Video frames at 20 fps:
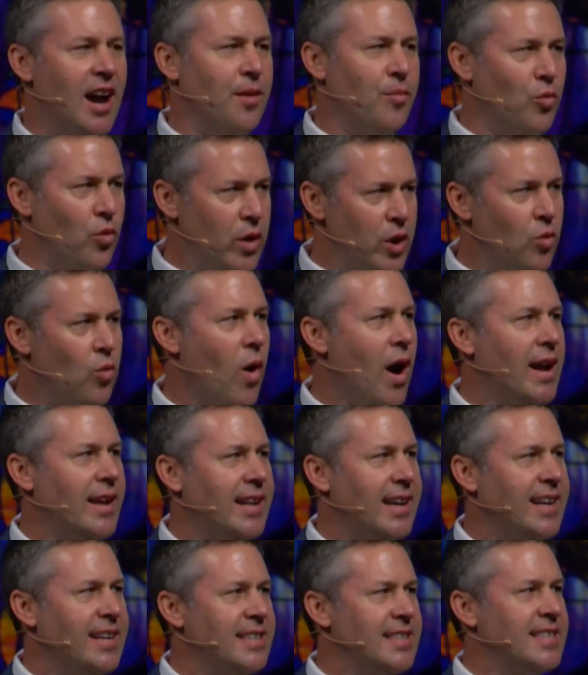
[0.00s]
I'm
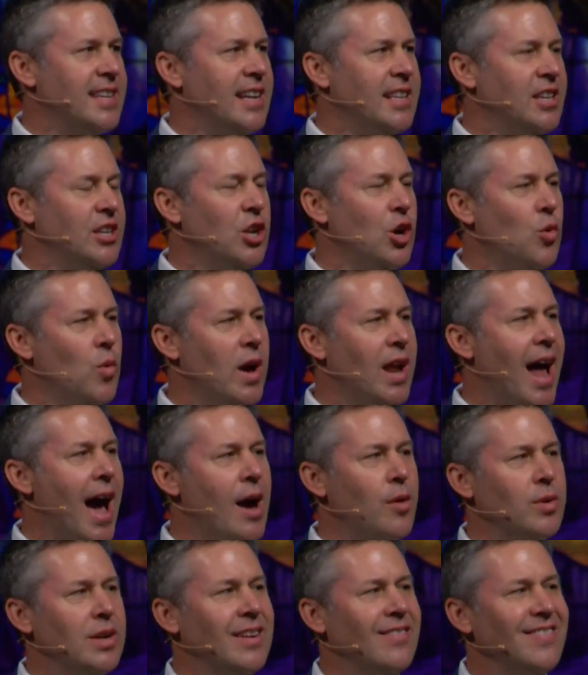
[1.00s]
rewinding and said, you know what?
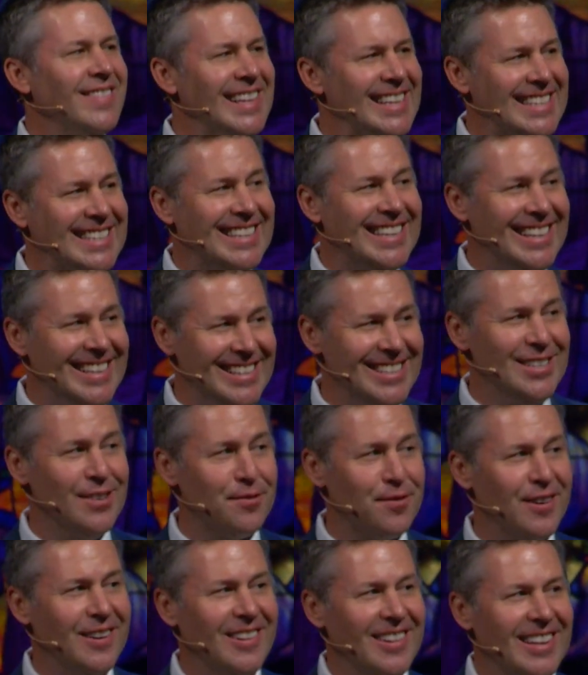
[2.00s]
I would have listened
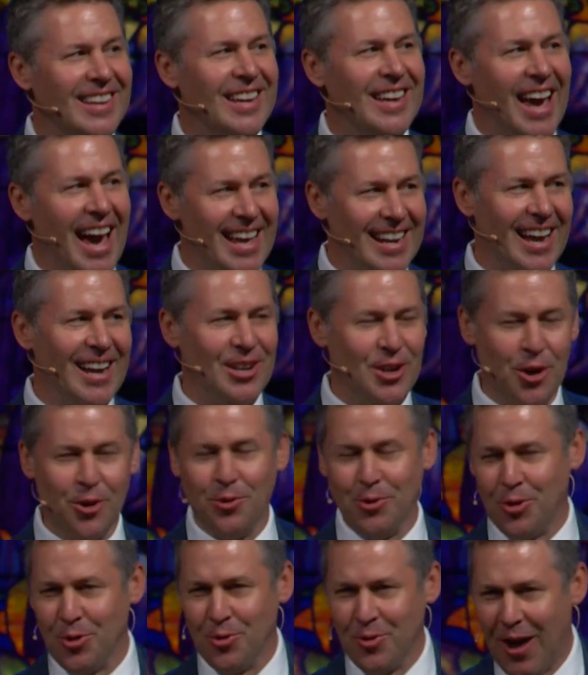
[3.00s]
differently had I
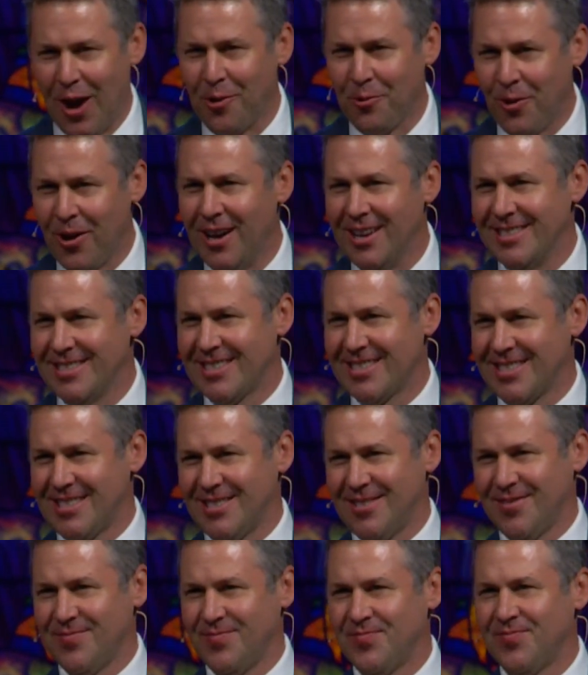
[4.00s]
known who that
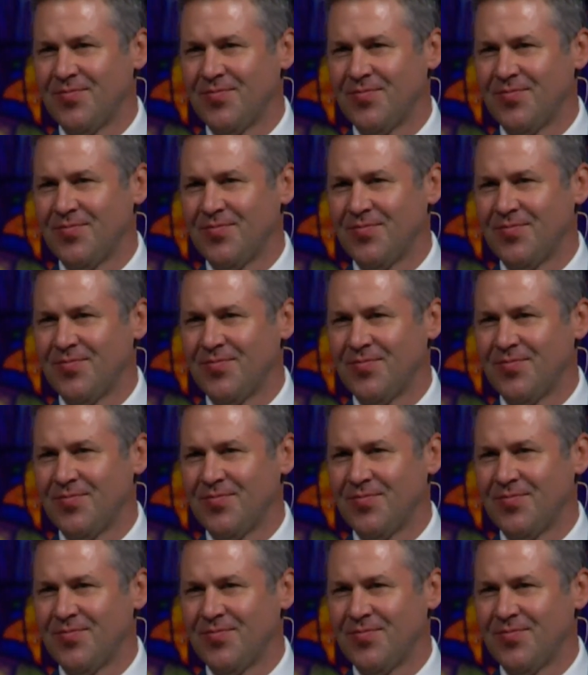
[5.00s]
was.